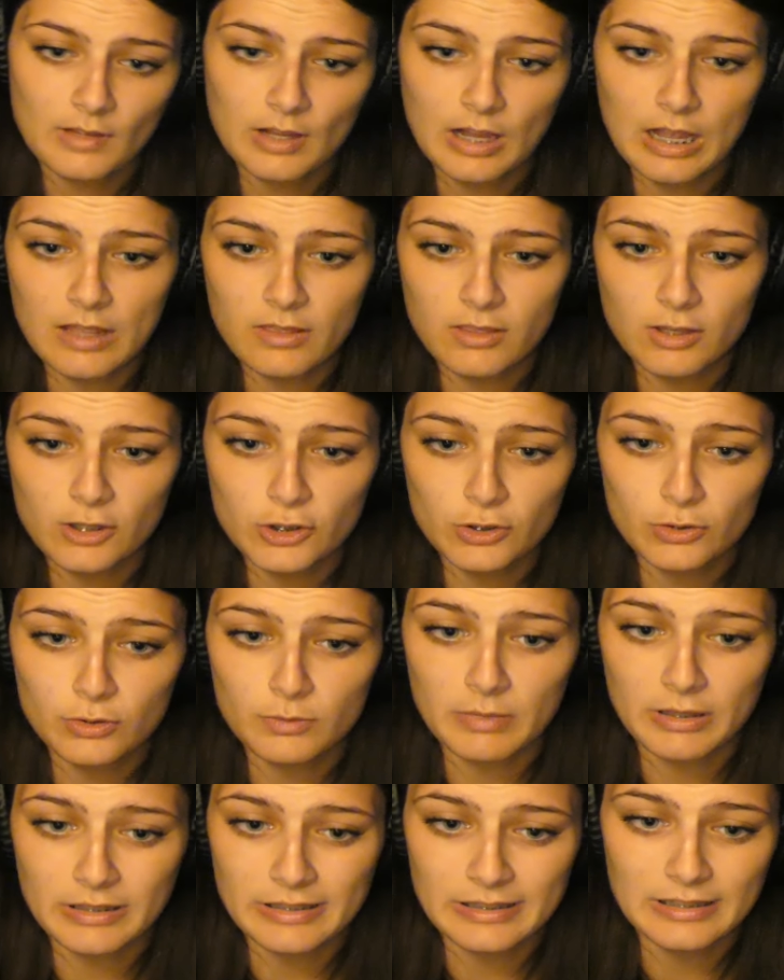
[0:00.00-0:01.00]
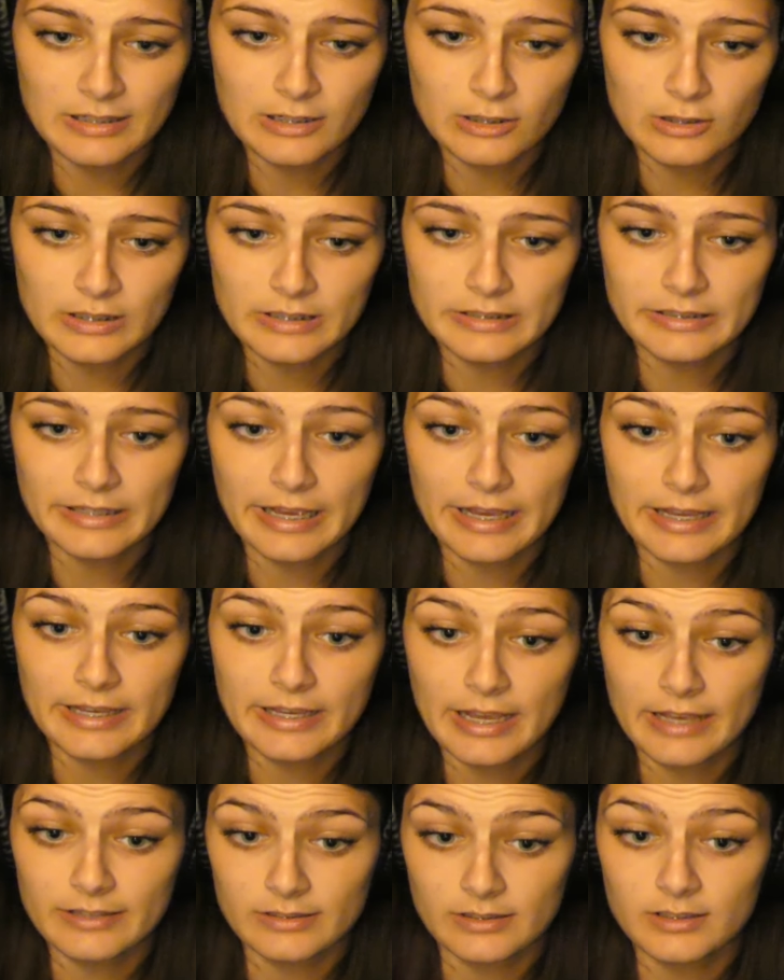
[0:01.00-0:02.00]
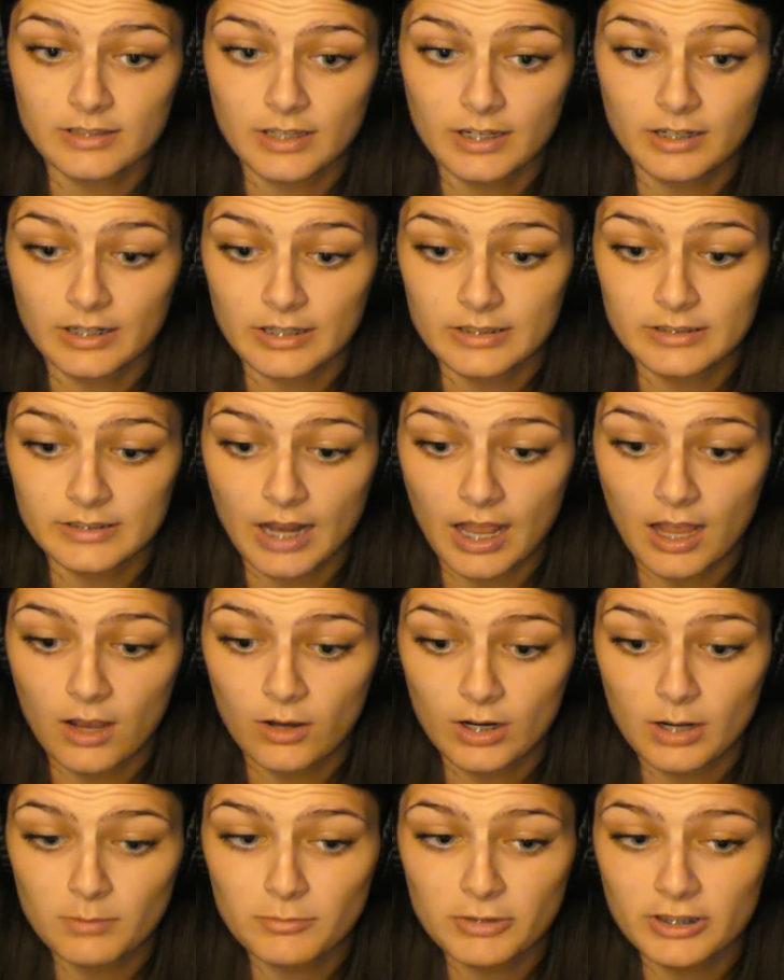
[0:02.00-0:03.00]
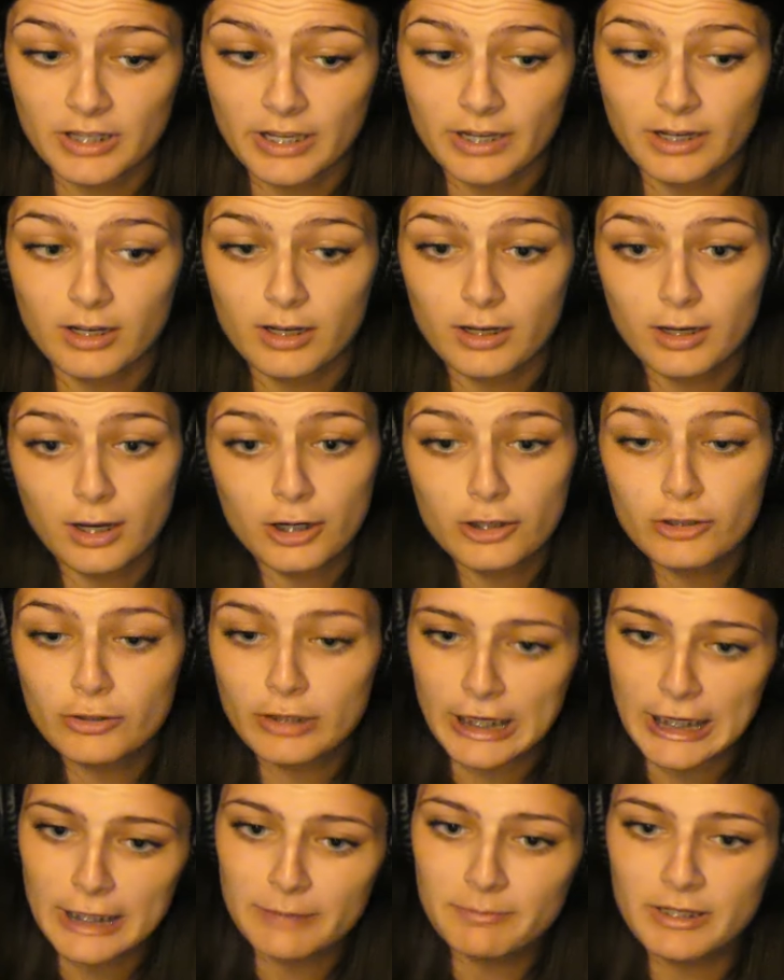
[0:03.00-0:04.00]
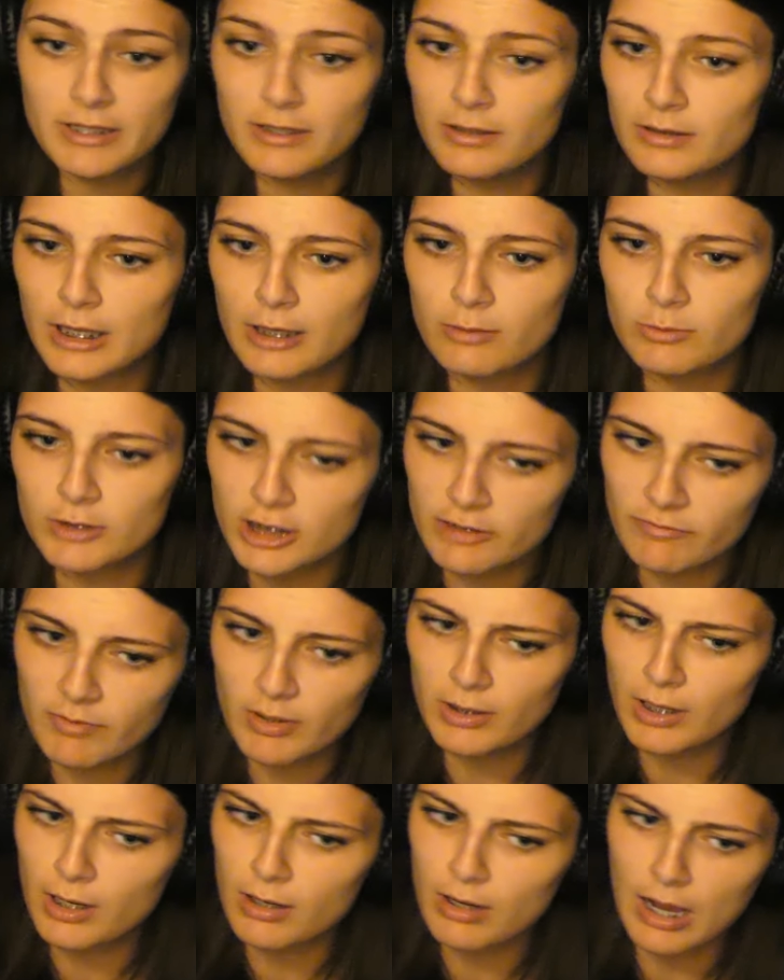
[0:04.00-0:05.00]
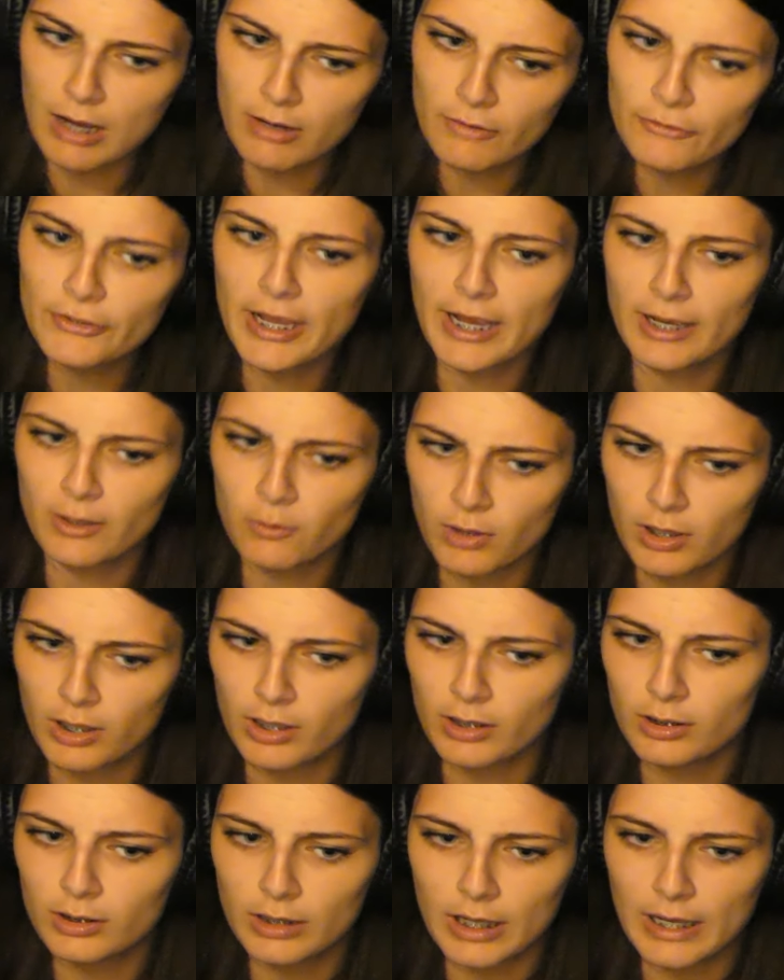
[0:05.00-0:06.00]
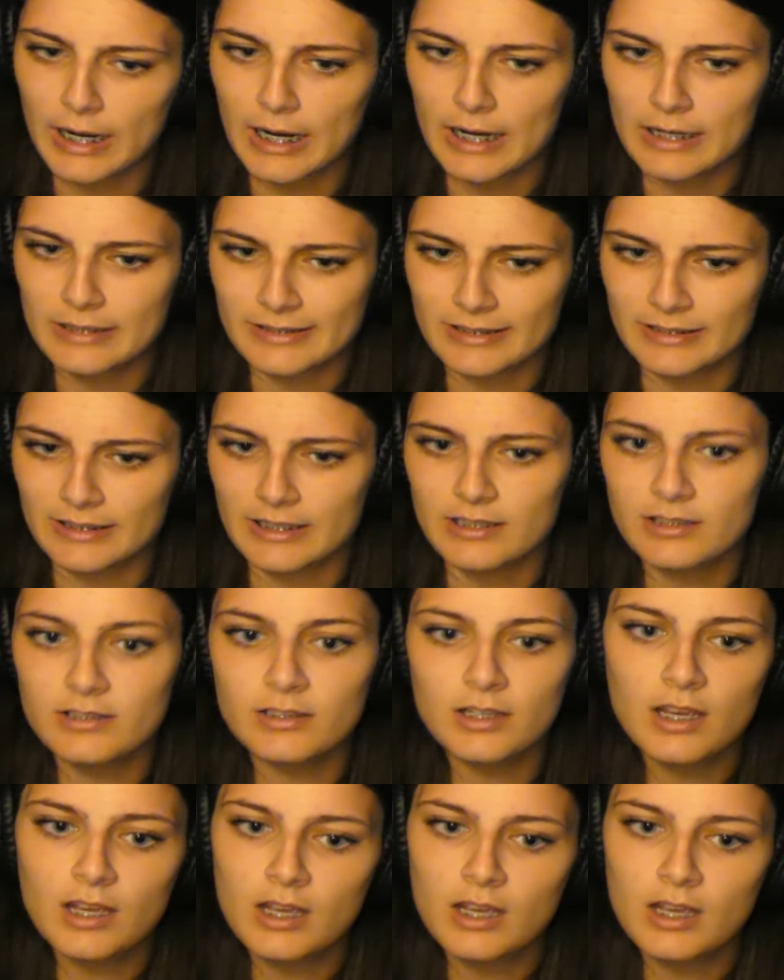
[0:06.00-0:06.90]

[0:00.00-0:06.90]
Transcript: I thought she was about to literally say he has a sickness now, and I'm just like, are you kidding me? Like, we just found out Alfie had one, like, had a sickness.